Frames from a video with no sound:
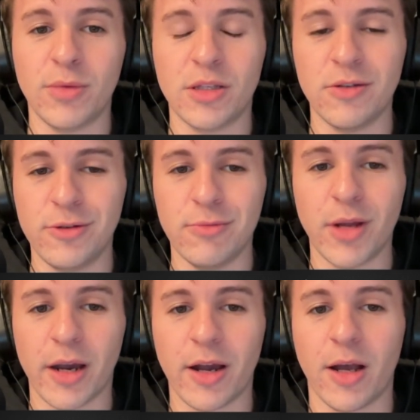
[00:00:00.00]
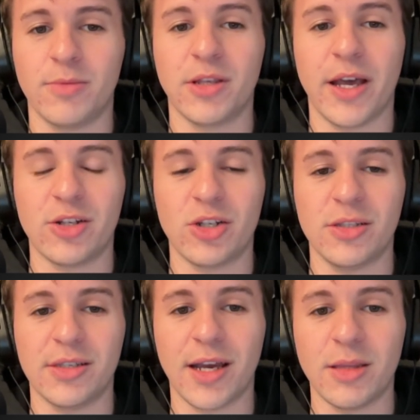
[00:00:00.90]
That's
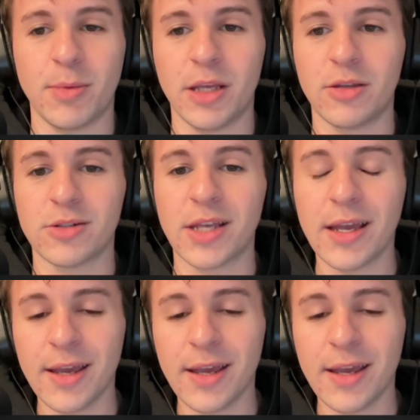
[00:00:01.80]
youtube.com/InsideThePanthers,